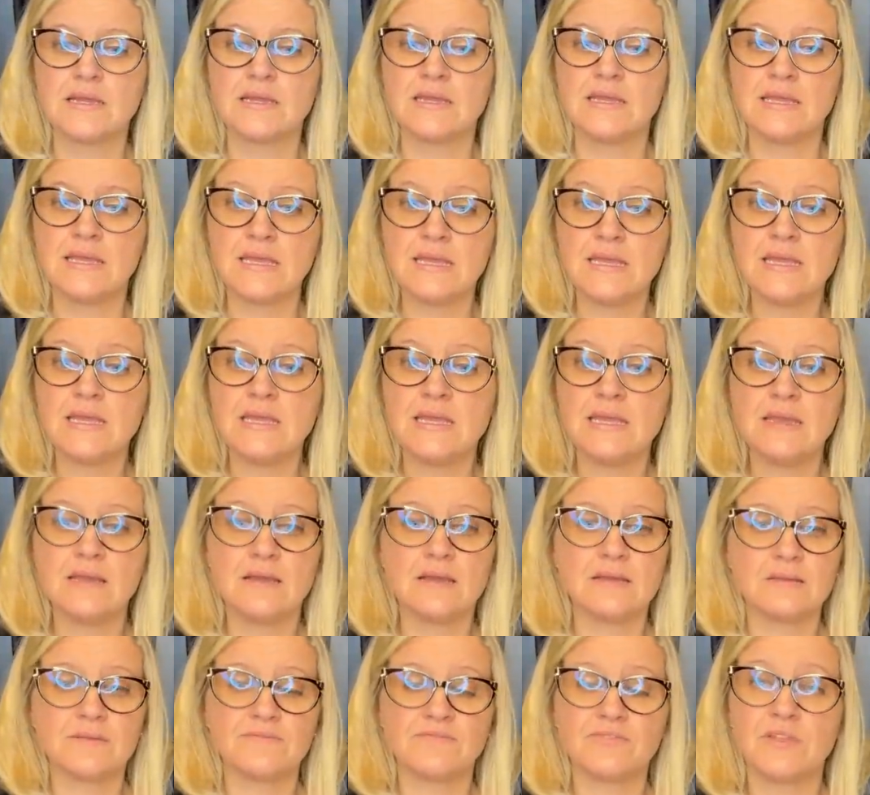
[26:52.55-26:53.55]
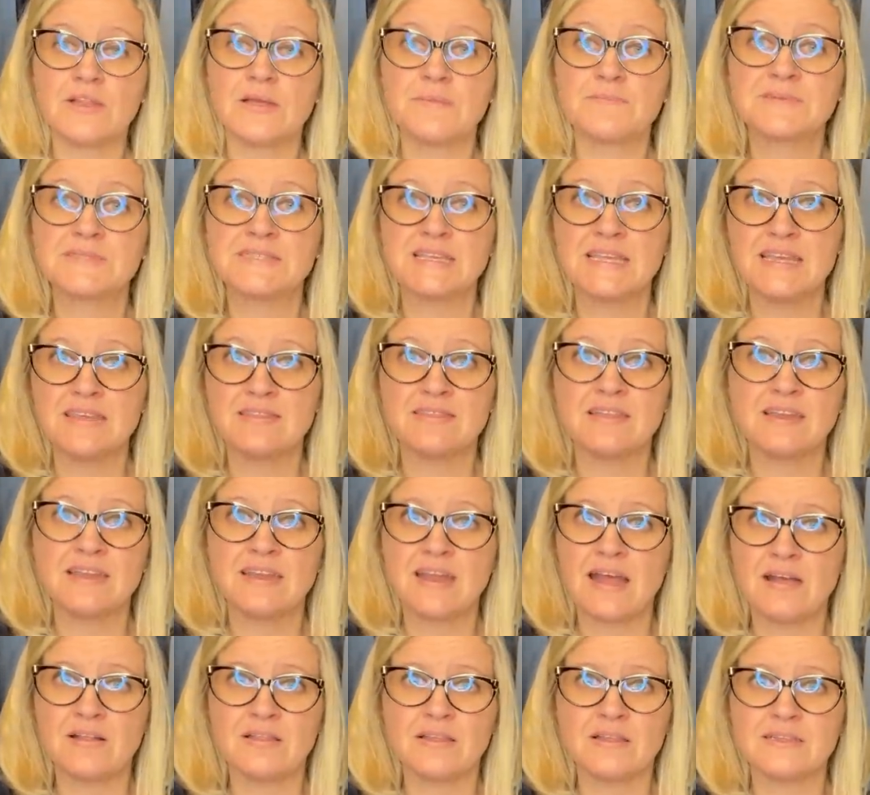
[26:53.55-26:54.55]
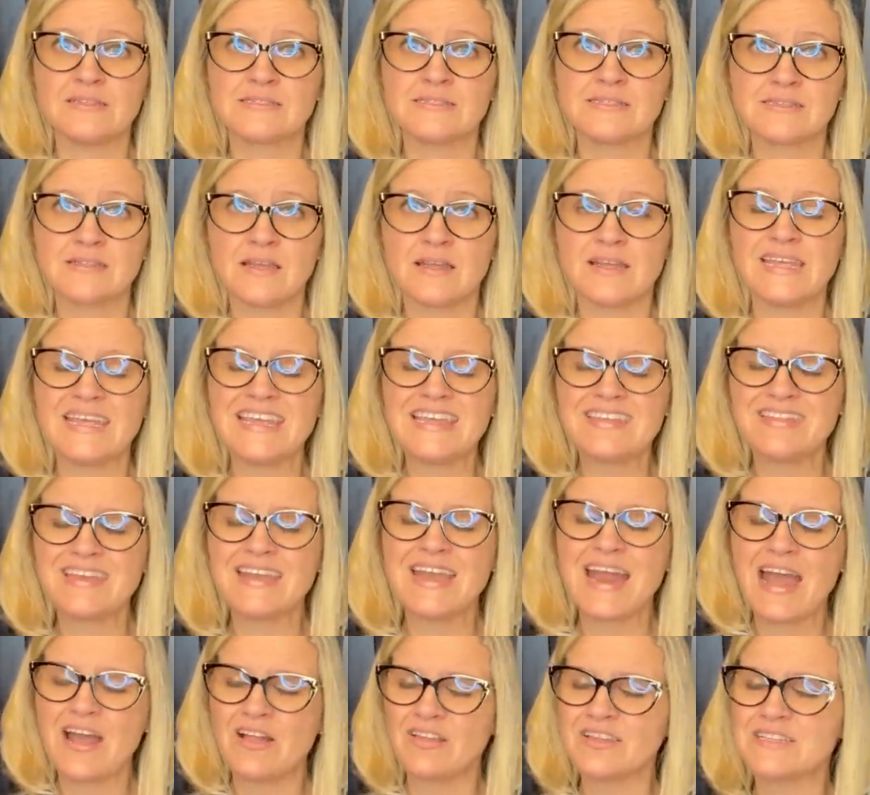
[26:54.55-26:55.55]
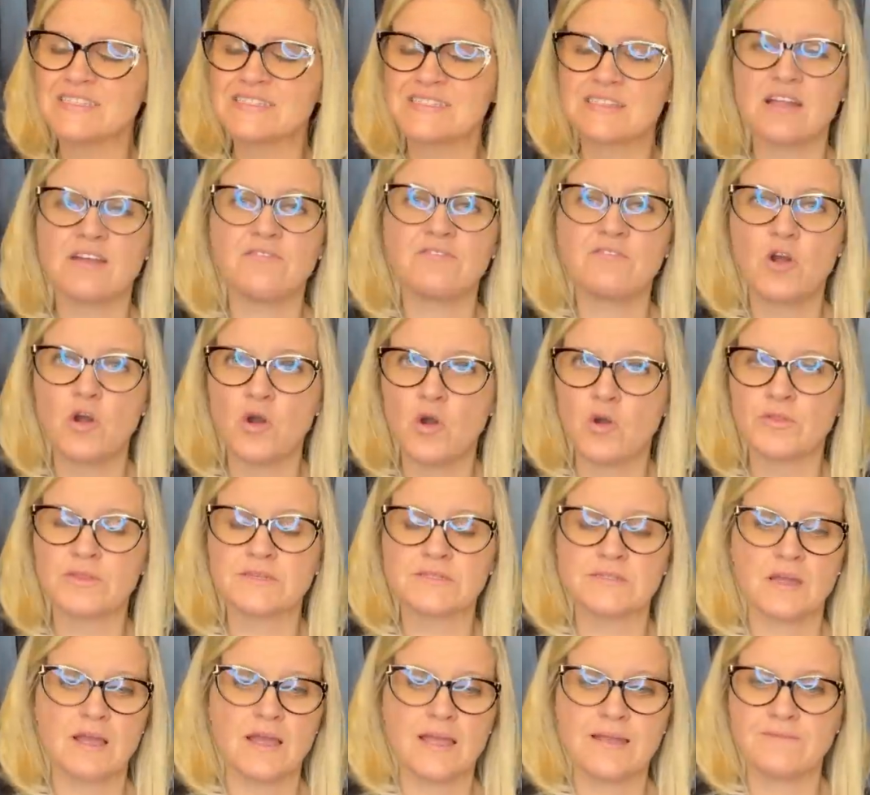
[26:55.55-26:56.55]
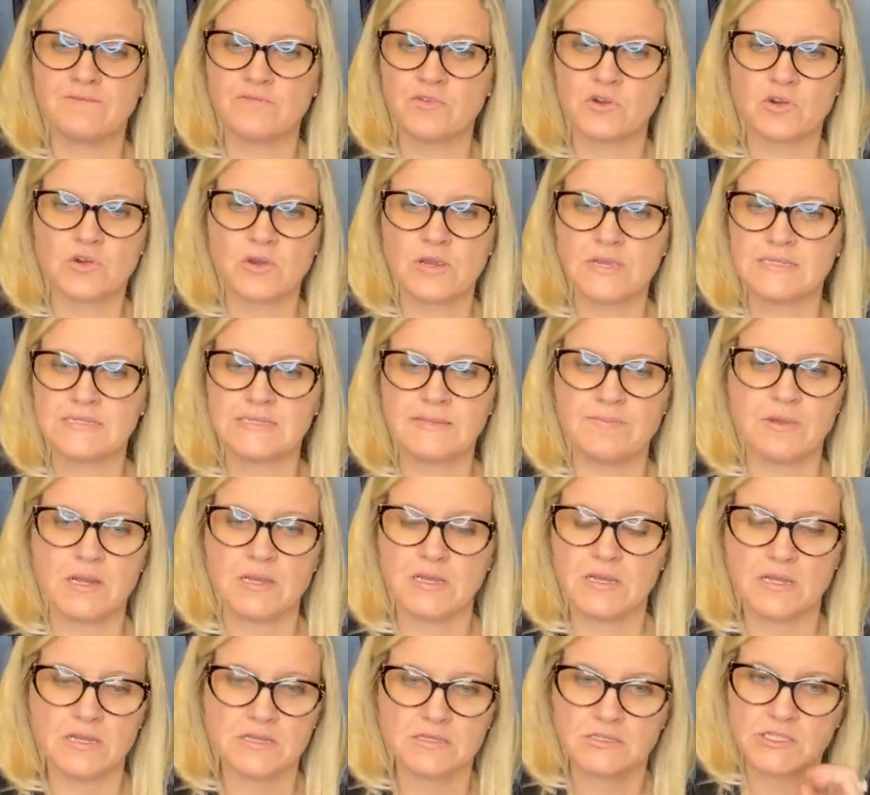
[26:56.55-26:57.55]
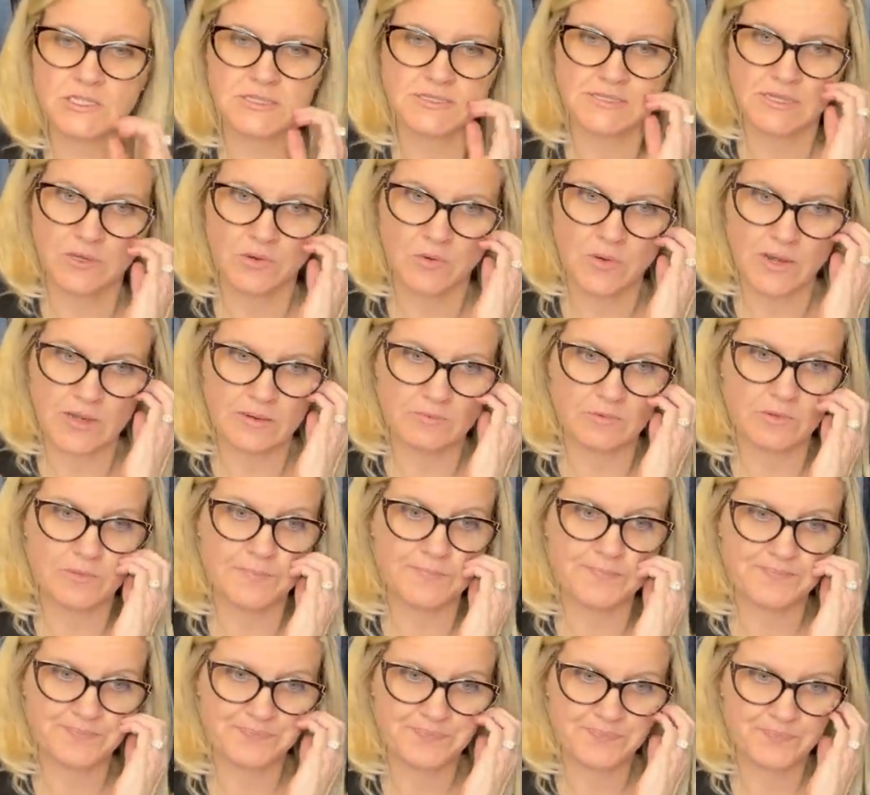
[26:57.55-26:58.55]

he flips Ethan Allen, st Ethan Allen stuff all the time for crazy money. It's just incredible.